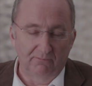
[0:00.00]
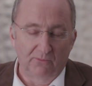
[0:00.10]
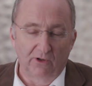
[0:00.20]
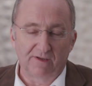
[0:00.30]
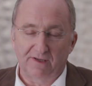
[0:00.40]

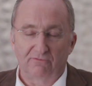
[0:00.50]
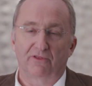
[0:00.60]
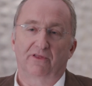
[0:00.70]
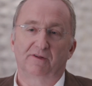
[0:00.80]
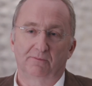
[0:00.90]
more or less
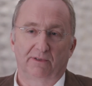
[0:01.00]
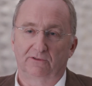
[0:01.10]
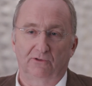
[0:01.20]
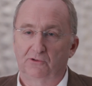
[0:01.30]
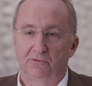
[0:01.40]
everything is
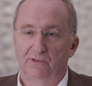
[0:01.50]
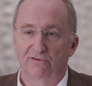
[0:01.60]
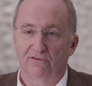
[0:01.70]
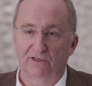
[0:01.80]
about automation,